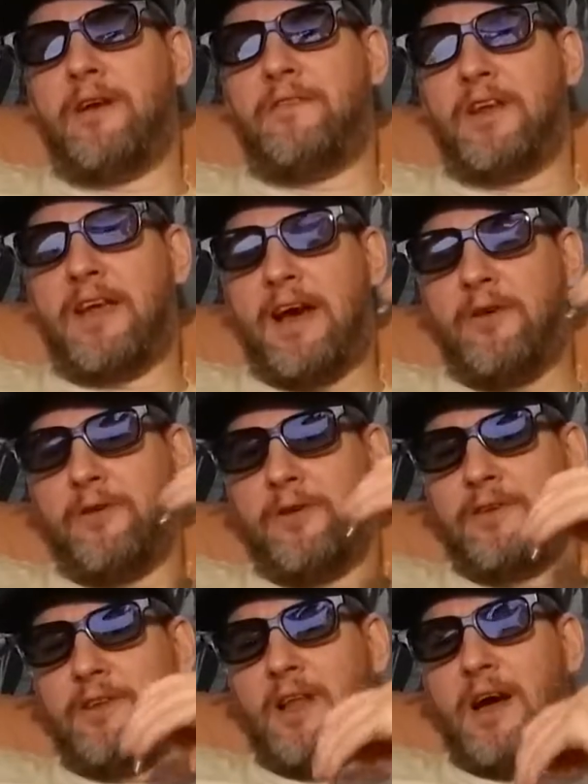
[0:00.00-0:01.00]
I've
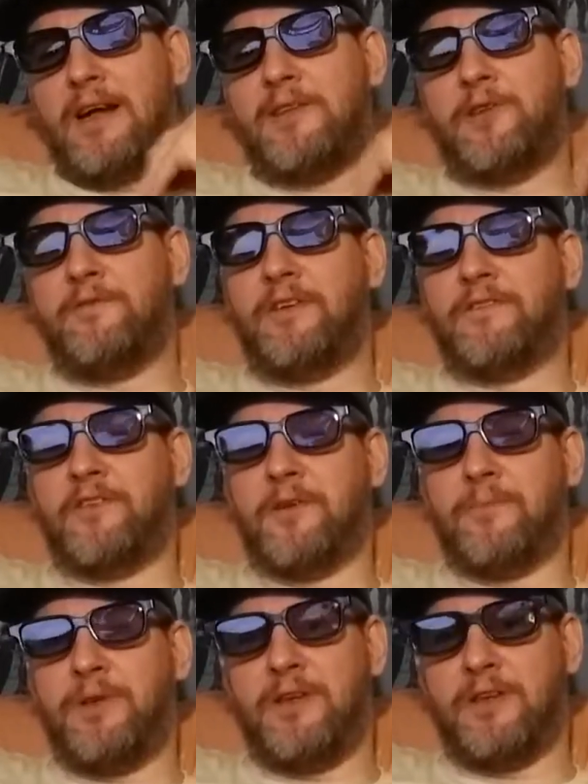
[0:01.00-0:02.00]
encountered lots of different
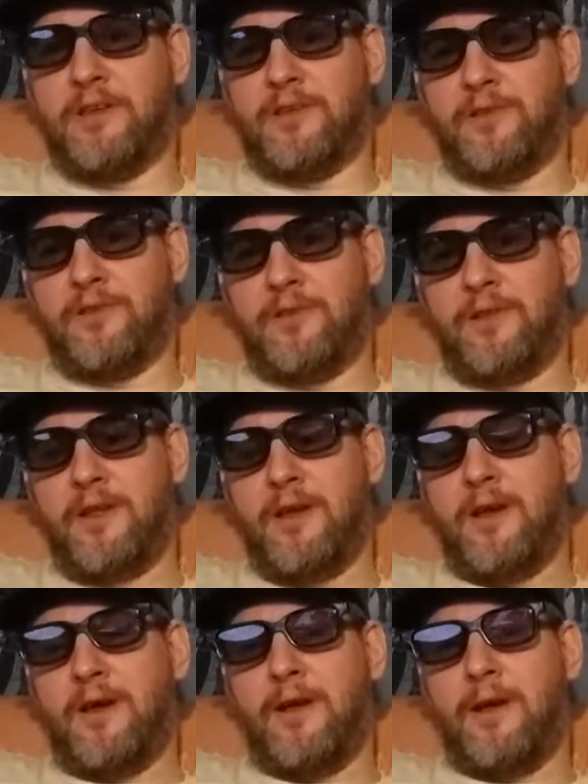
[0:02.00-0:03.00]
opinions
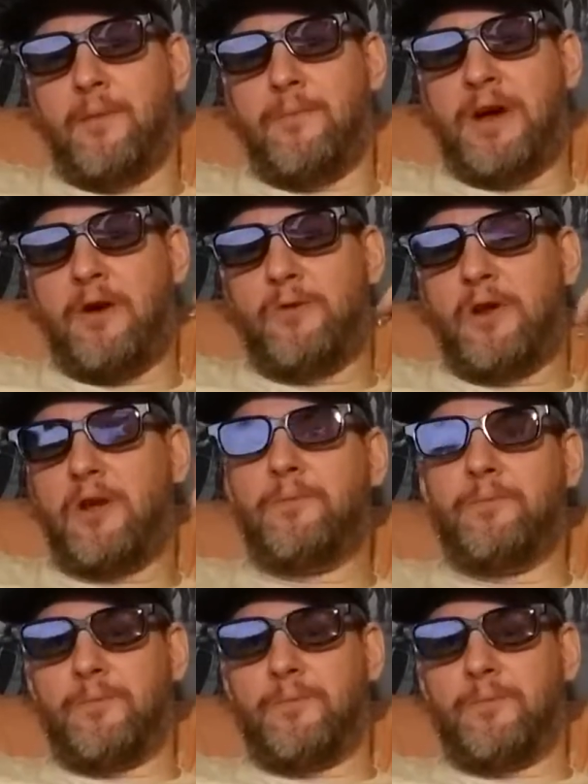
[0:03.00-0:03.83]
about